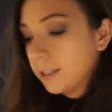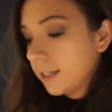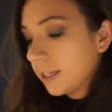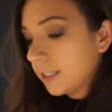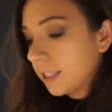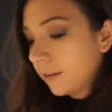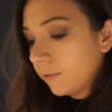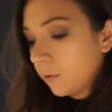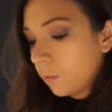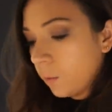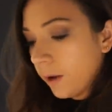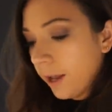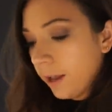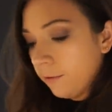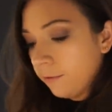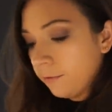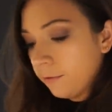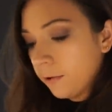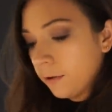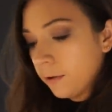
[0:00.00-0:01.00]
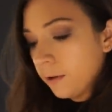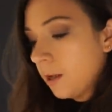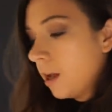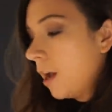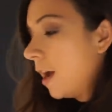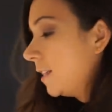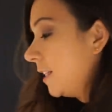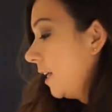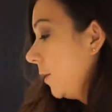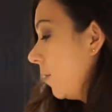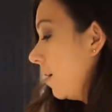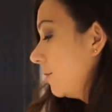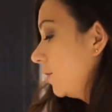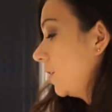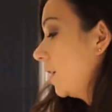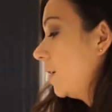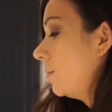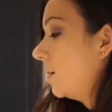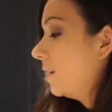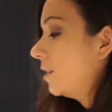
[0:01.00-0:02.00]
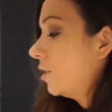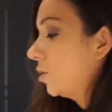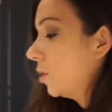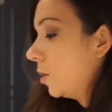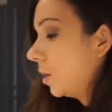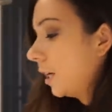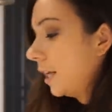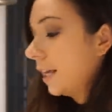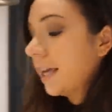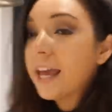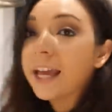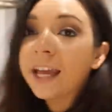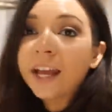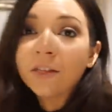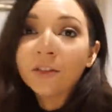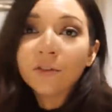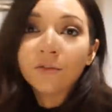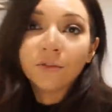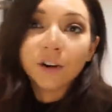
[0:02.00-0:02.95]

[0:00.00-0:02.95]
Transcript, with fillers: Let's have a whiff. Tell you what, I'm just going to put the chocolate cake in the